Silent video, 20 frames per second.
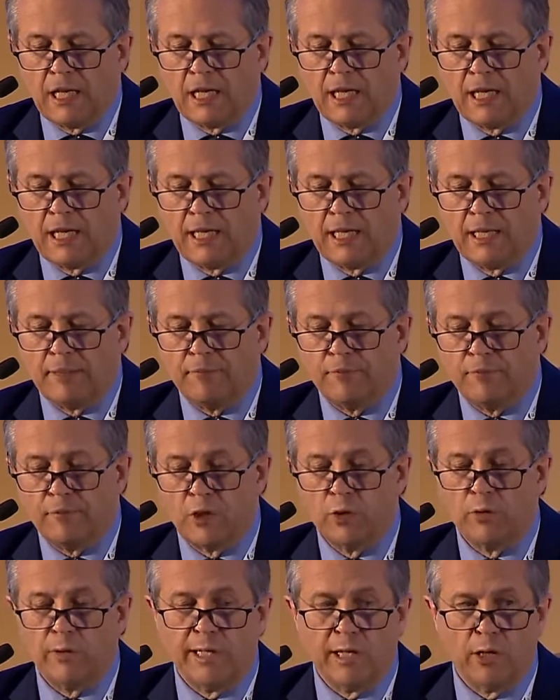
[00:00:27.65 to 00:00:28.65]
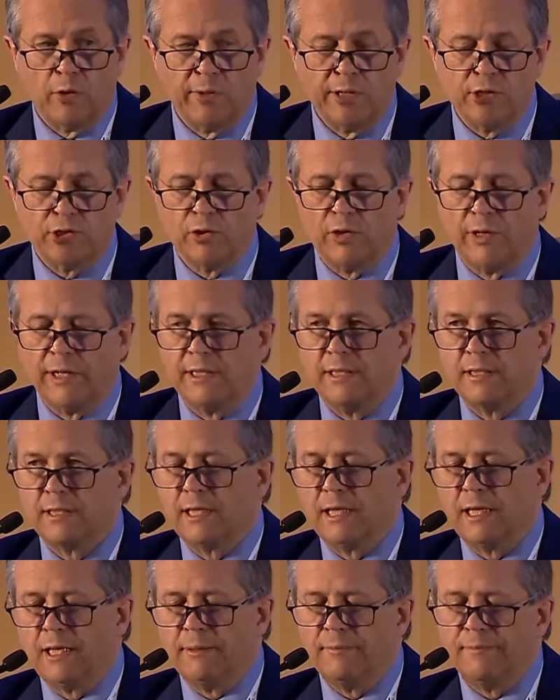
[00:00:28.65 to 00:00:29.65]
who he joined
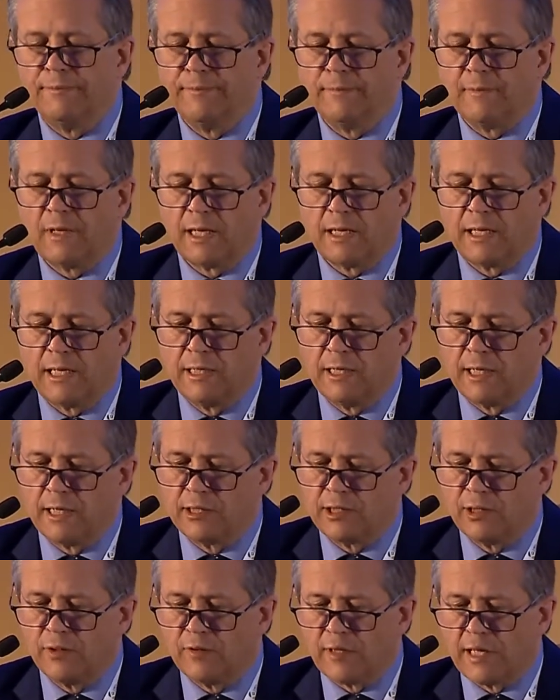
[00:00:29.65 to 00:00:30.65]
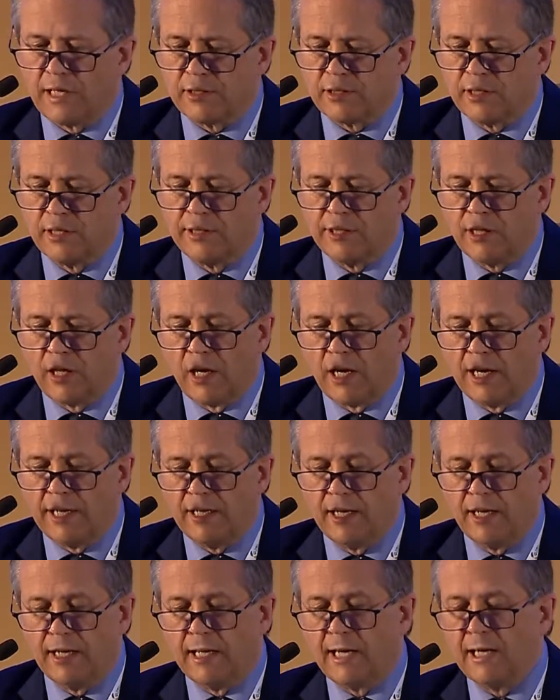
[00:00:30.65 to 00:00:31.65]
in
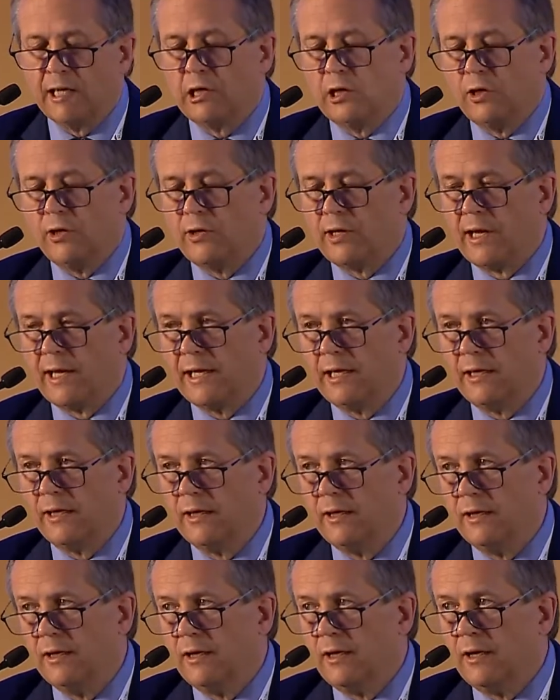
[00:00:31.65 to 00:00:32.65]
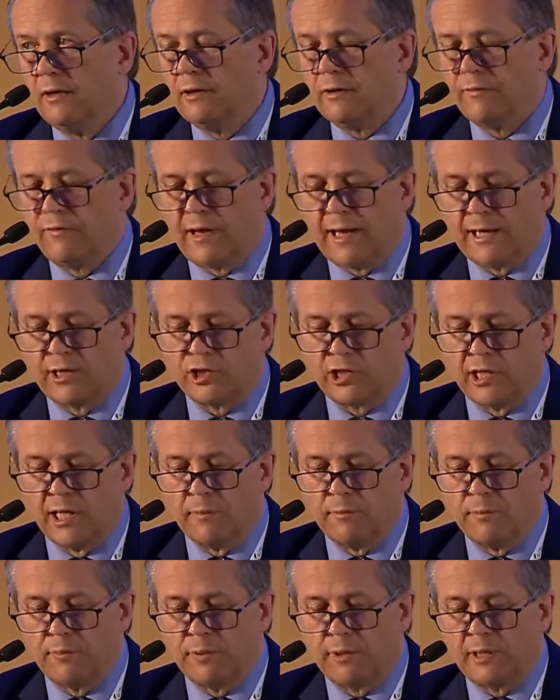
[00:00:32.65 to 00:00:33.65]
2009, including the
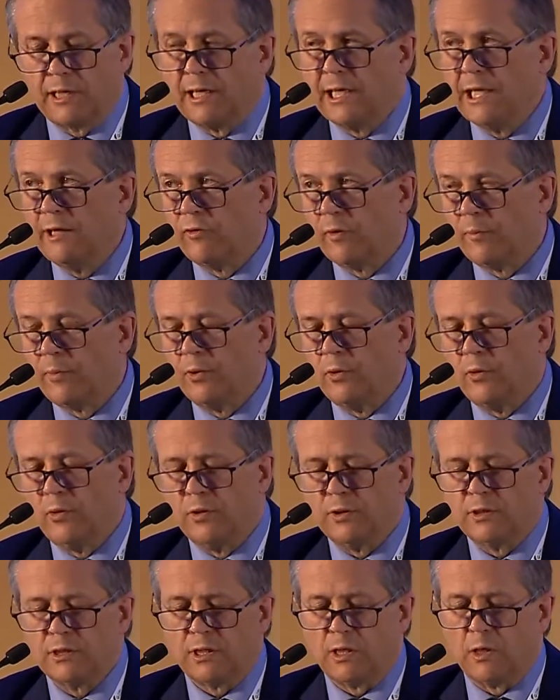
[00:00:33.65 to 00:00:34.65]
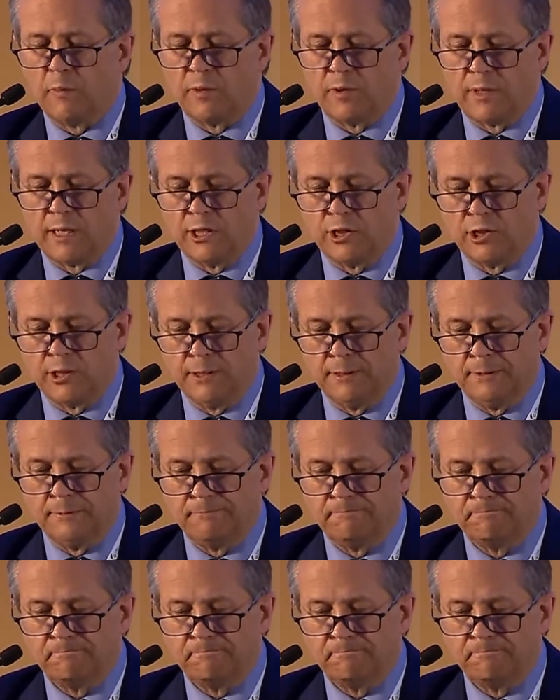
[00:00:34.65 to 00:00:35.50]
flagship Khalifa Port operation.